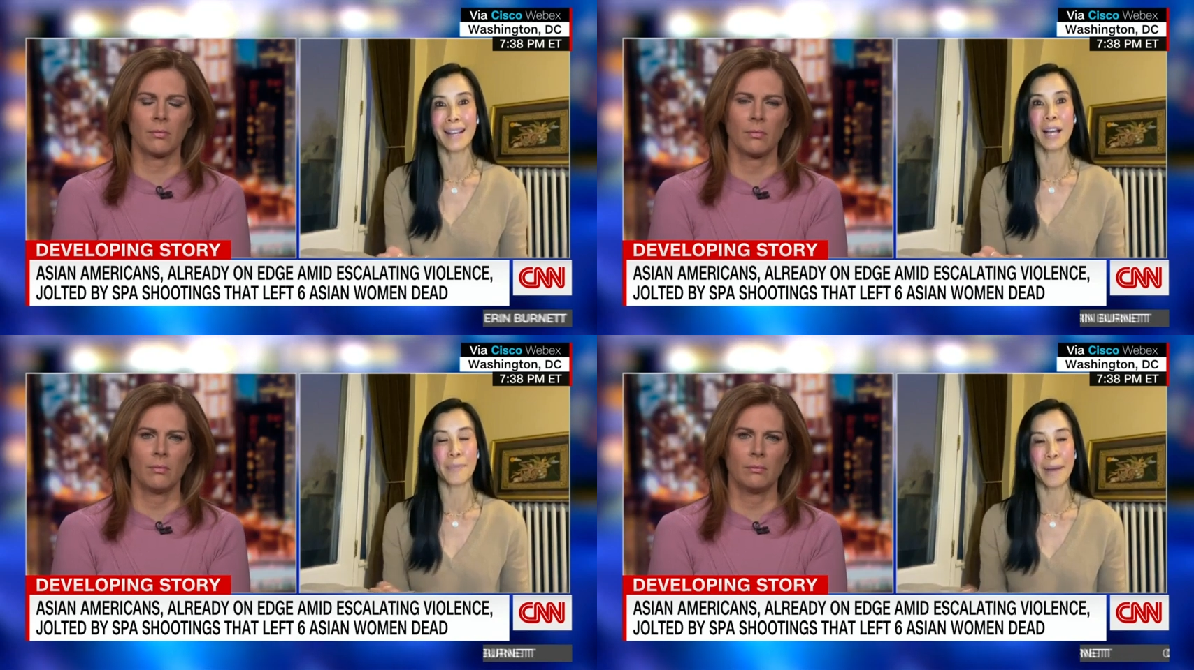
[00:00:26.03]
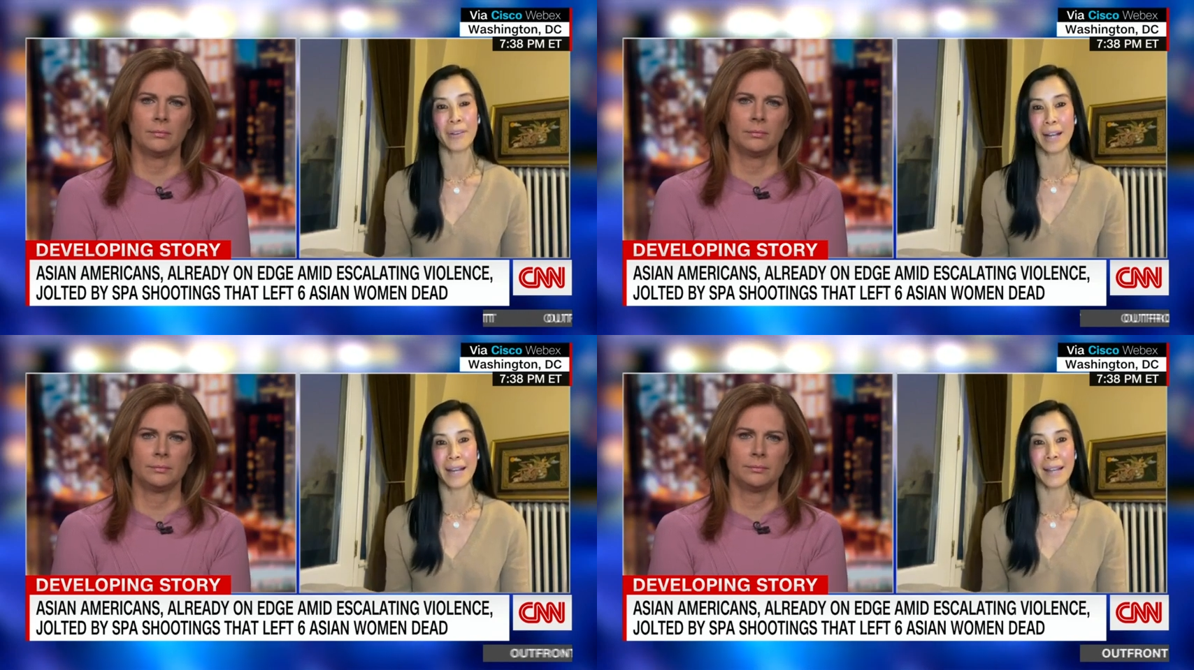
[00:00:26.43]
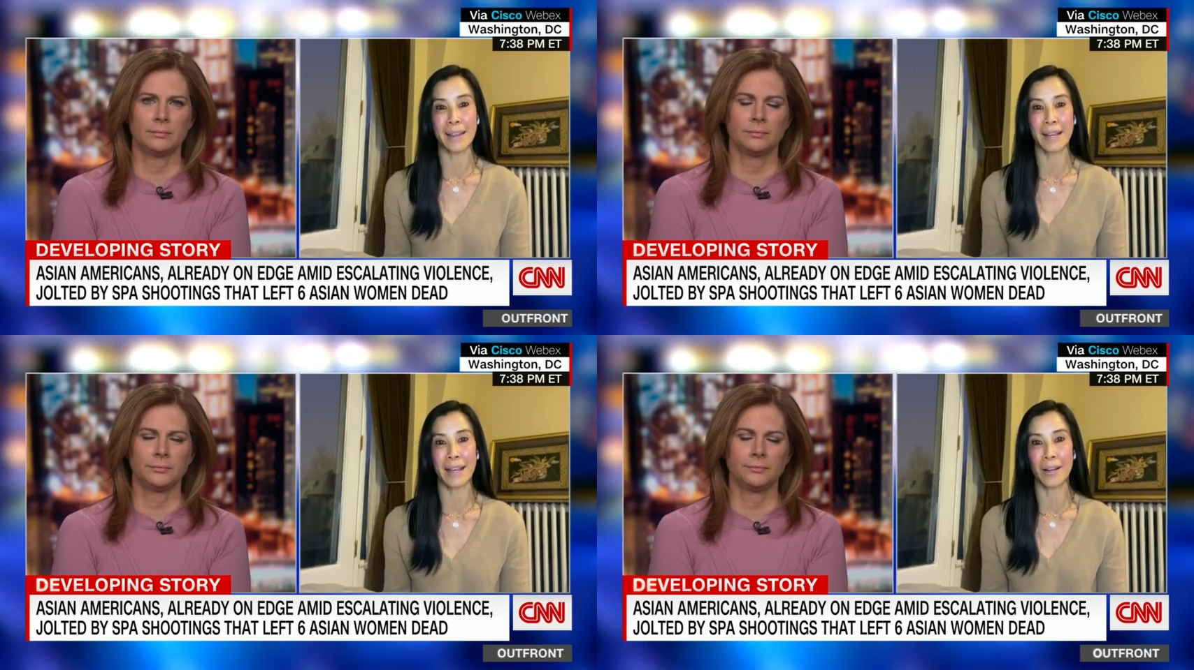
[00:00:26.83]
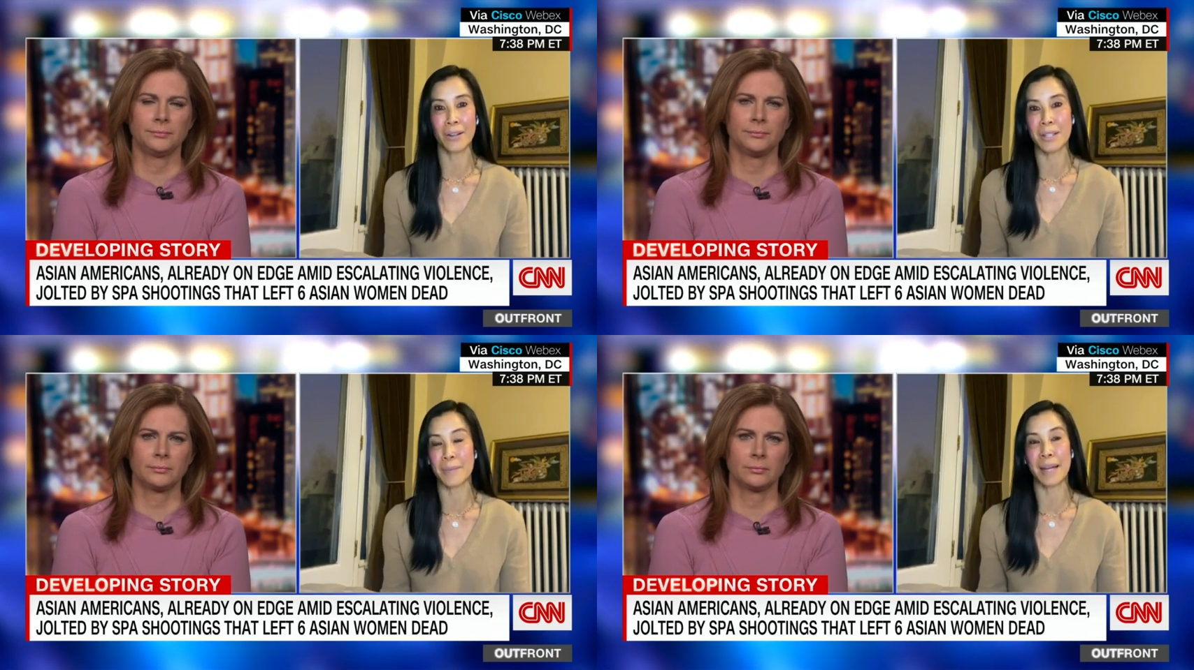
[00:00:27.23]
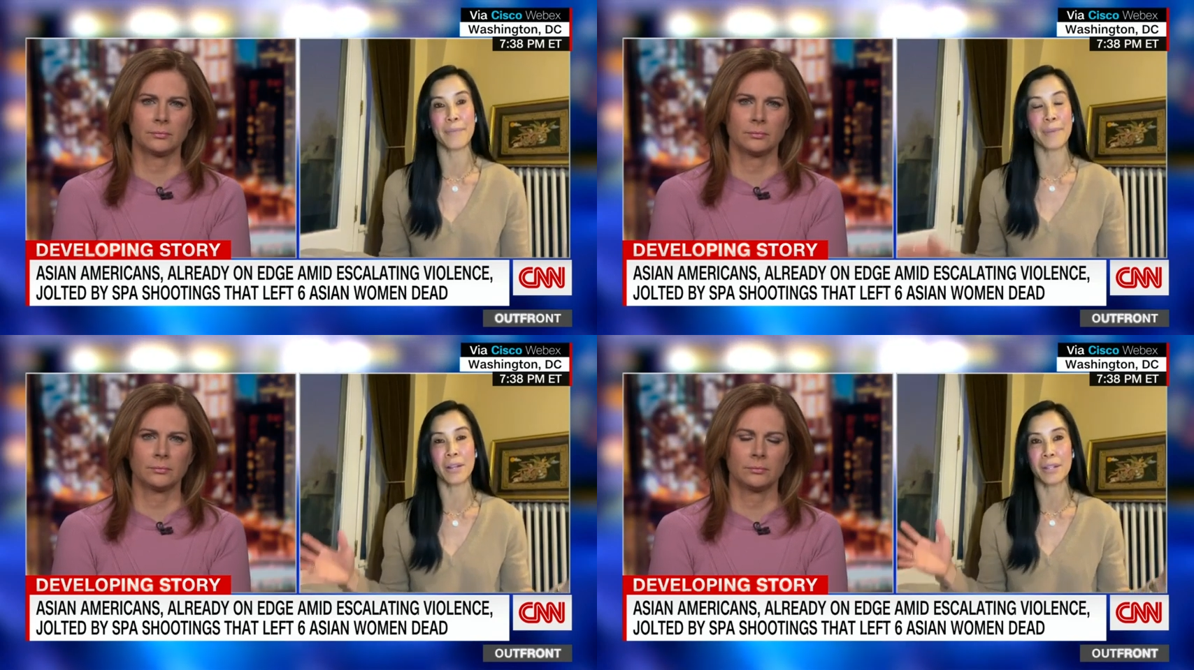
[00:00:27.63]
Speaker 1: think about anything else. I mean,
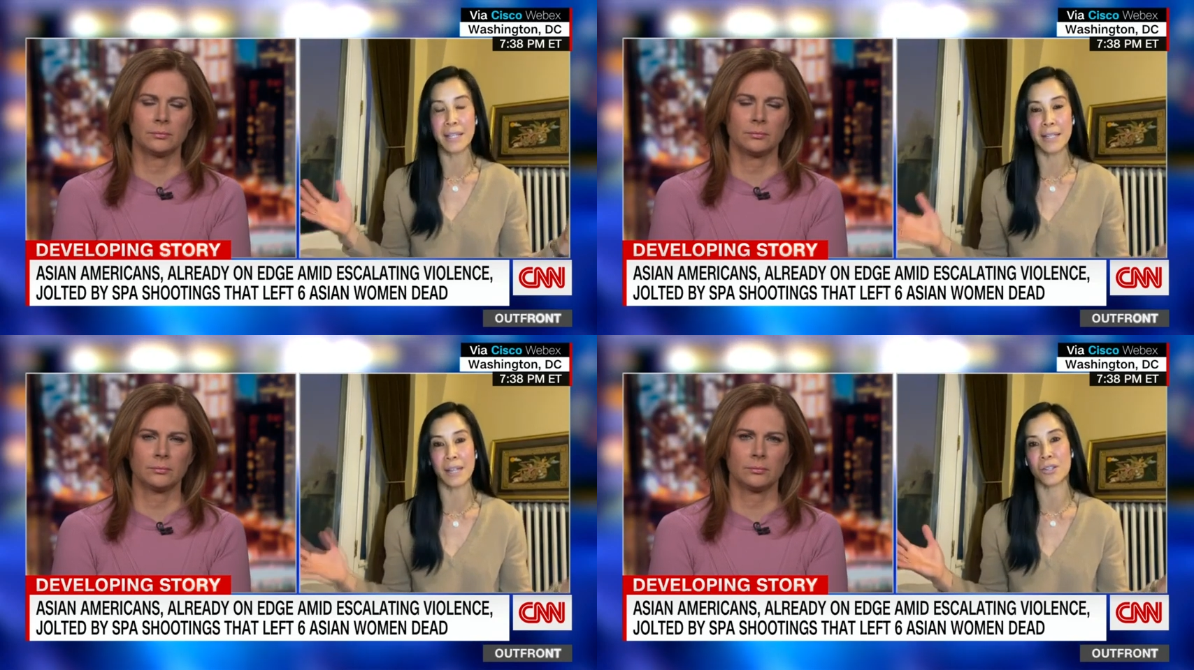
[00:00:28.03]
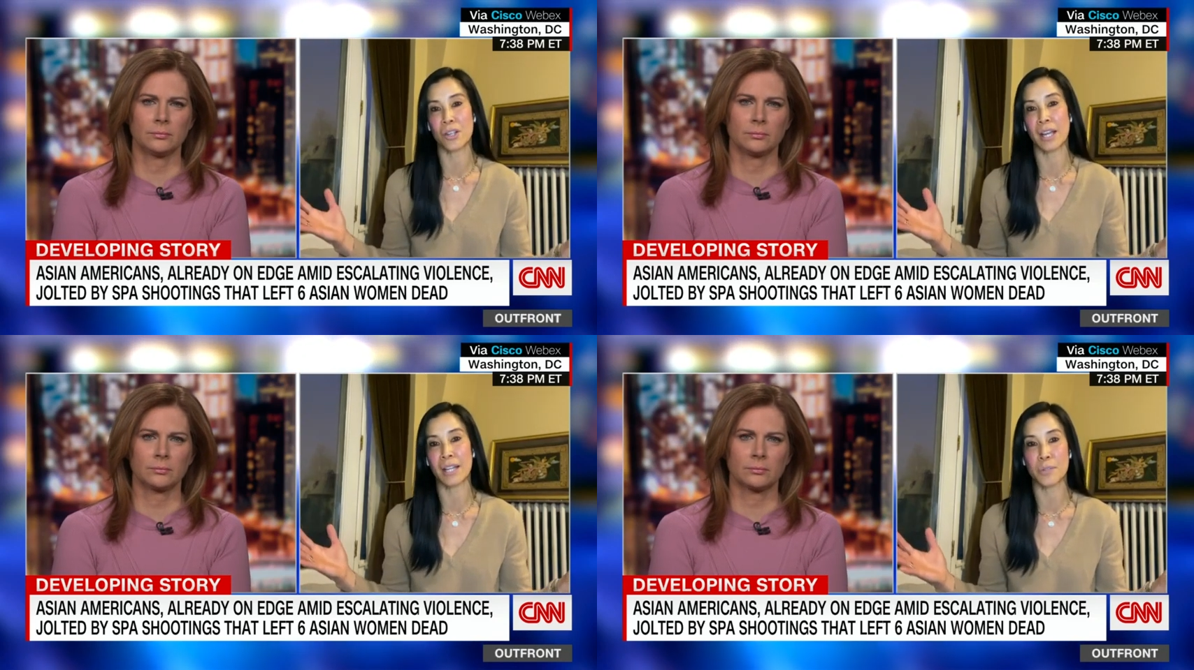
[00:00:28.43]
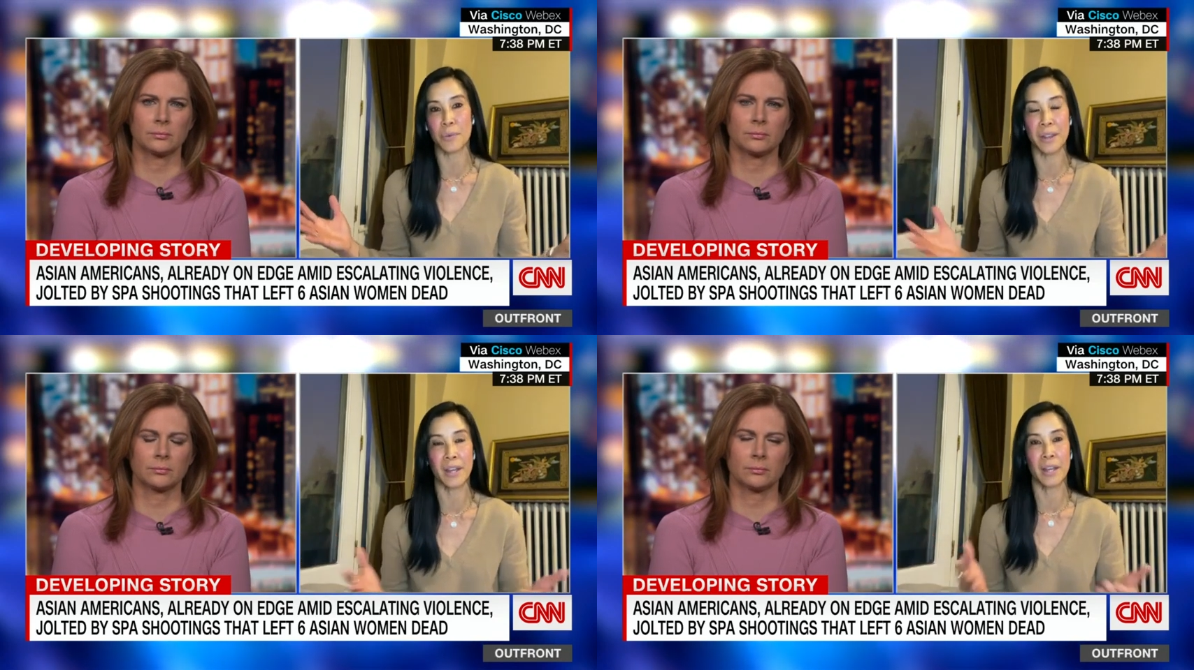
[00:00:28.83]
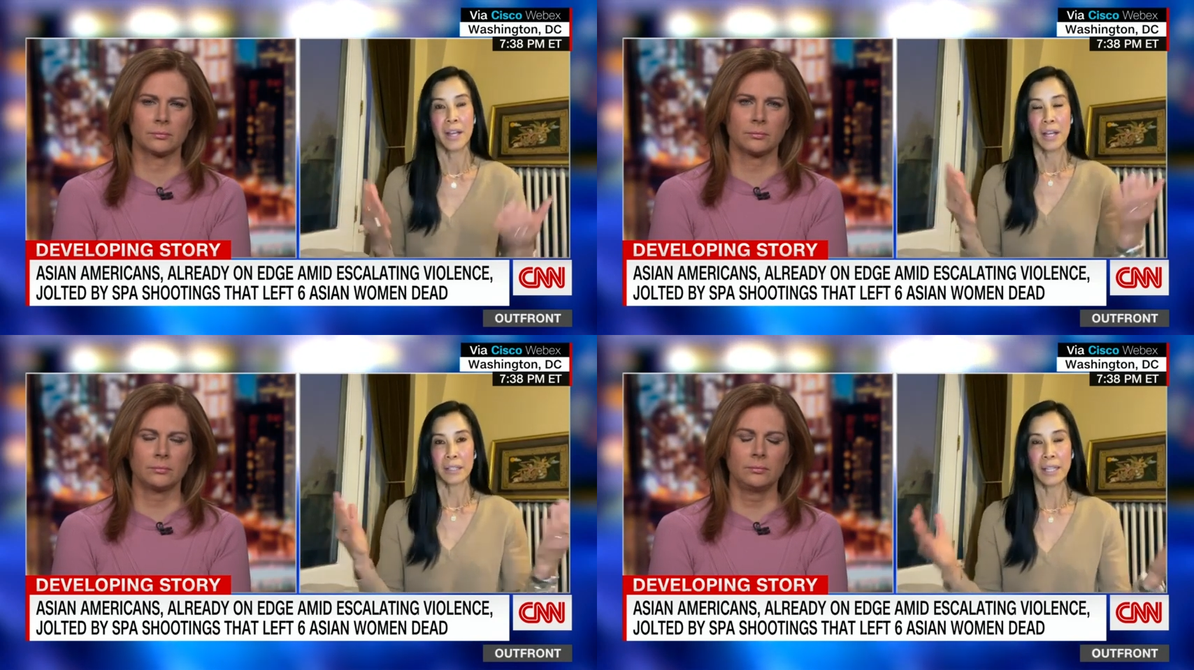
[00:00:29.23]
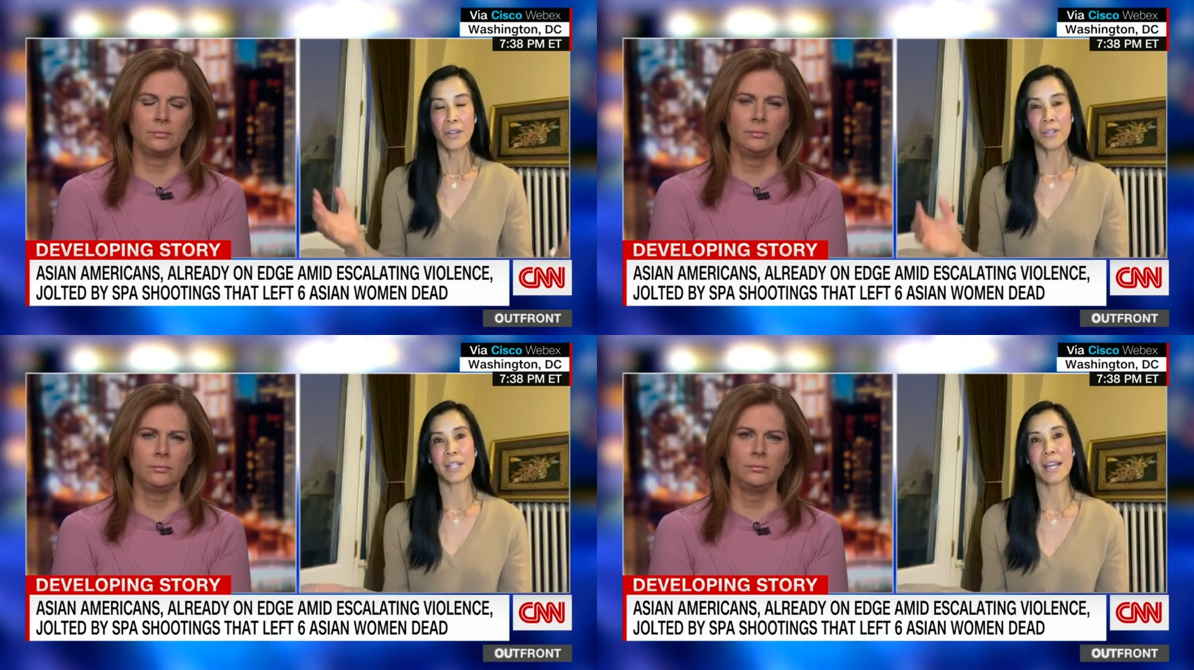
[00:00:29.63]
I've been on these text chains with leaders